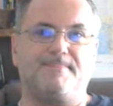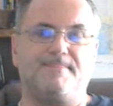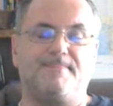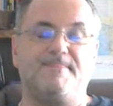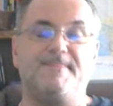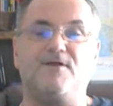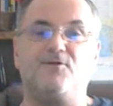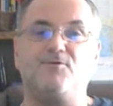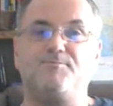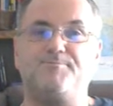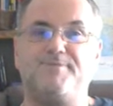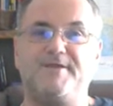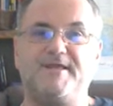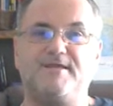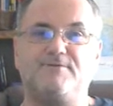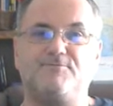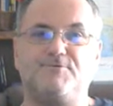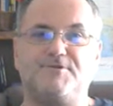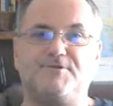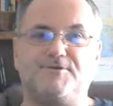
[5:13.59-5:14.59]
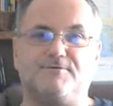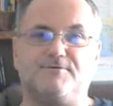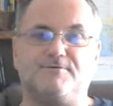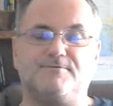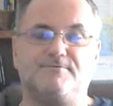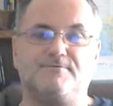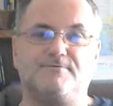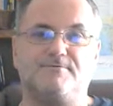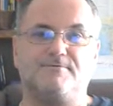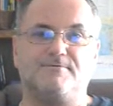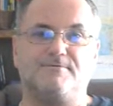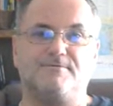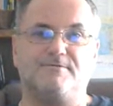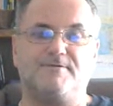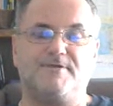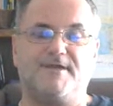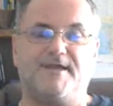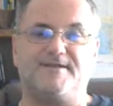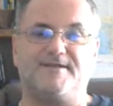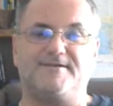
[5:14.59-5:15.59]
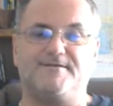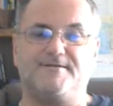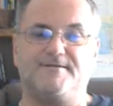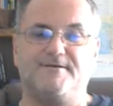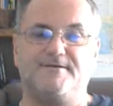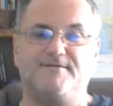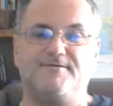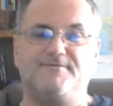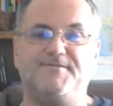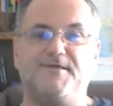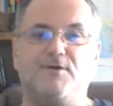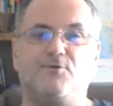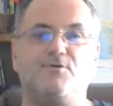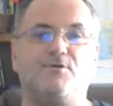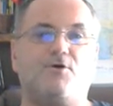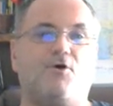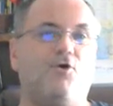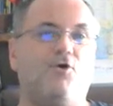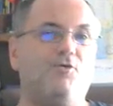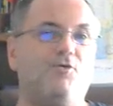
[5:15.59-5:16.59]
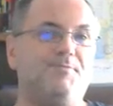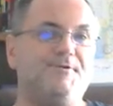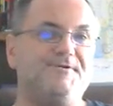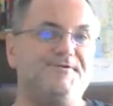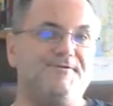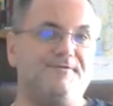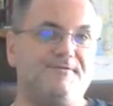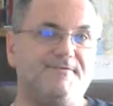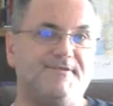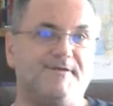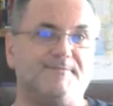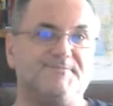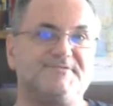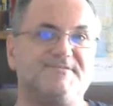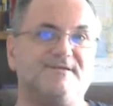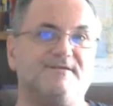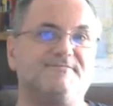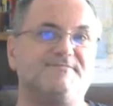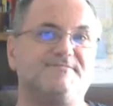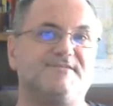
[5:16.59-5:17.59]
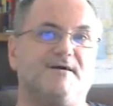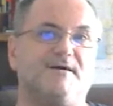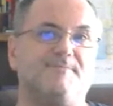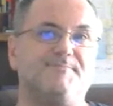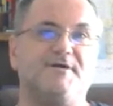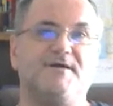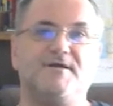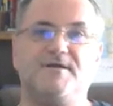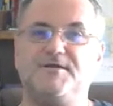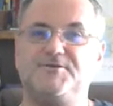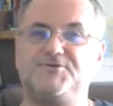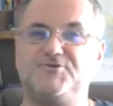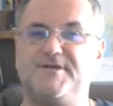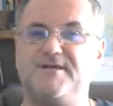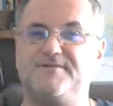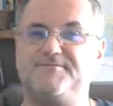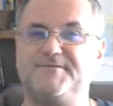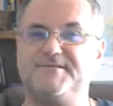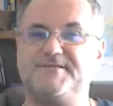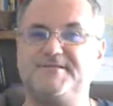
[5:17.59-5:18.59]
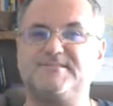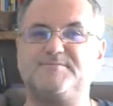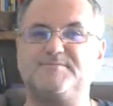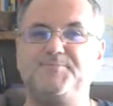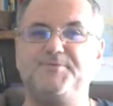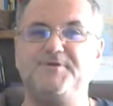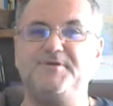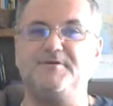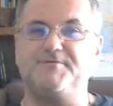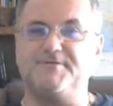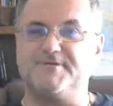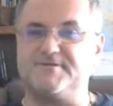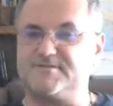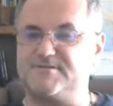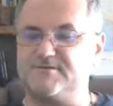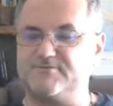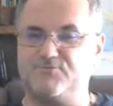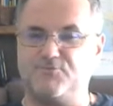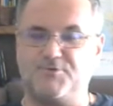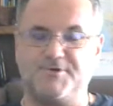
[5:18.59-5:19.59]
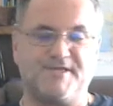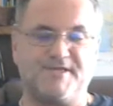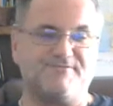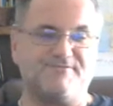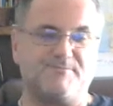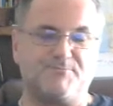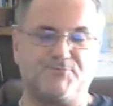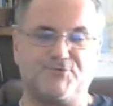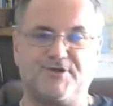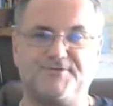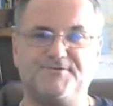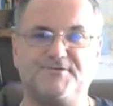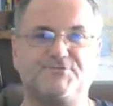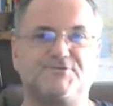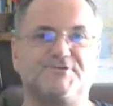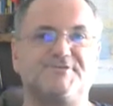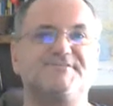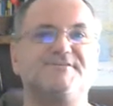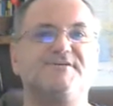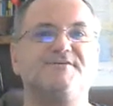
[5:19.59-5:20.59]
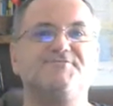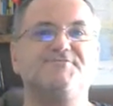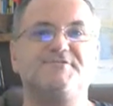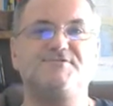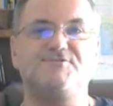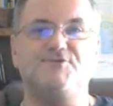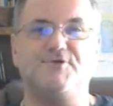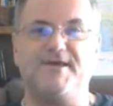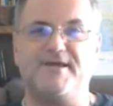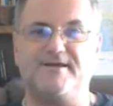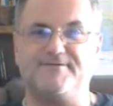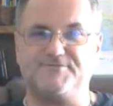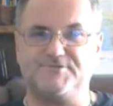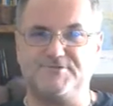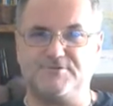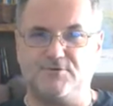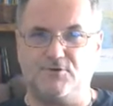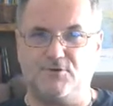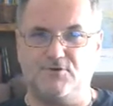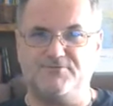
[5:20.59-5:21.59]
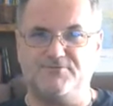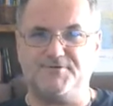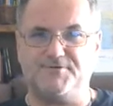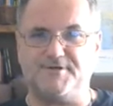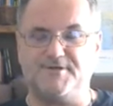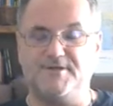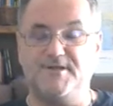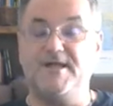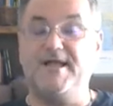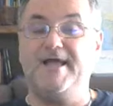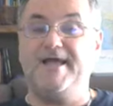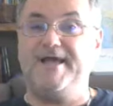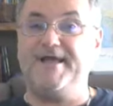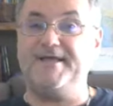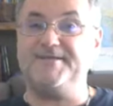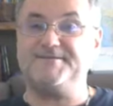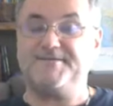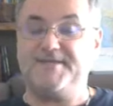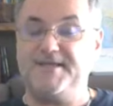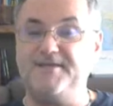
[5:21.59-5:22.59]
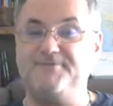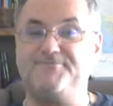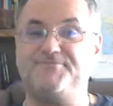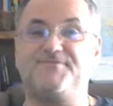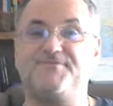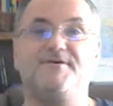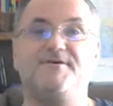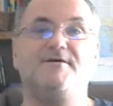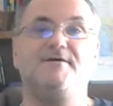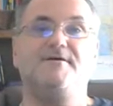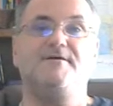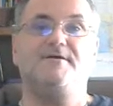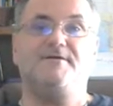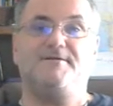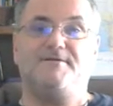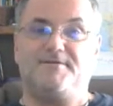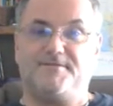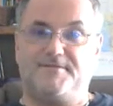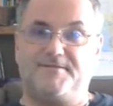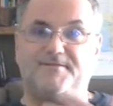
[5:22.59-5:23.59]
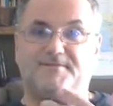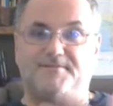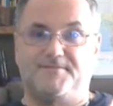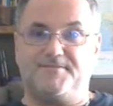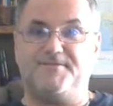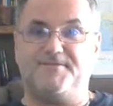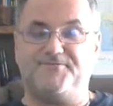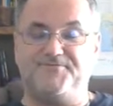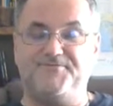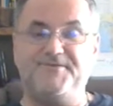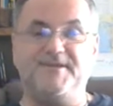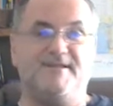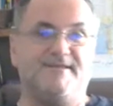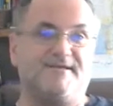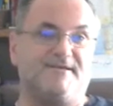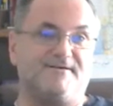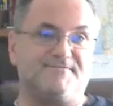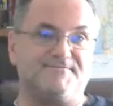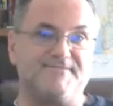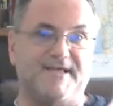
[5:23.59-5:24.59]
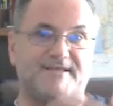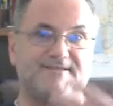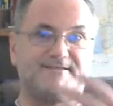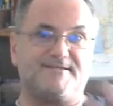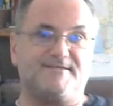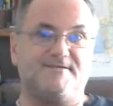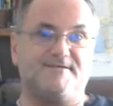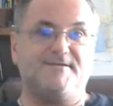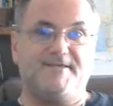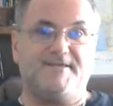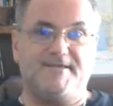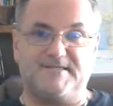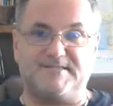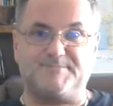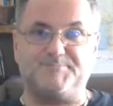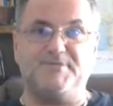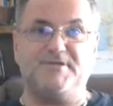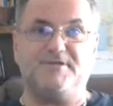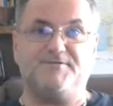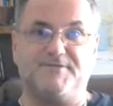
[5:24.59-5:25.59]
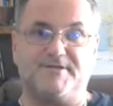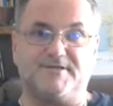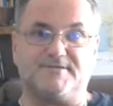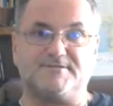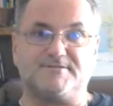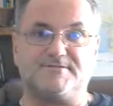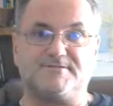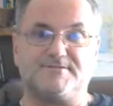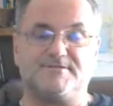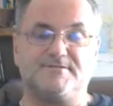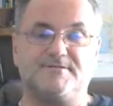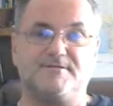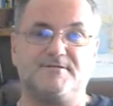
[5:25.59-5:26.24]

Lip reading: they will play with you. And they will open themselves up to have an experience of whatever product or service you have to offer. And if the feeling of that experience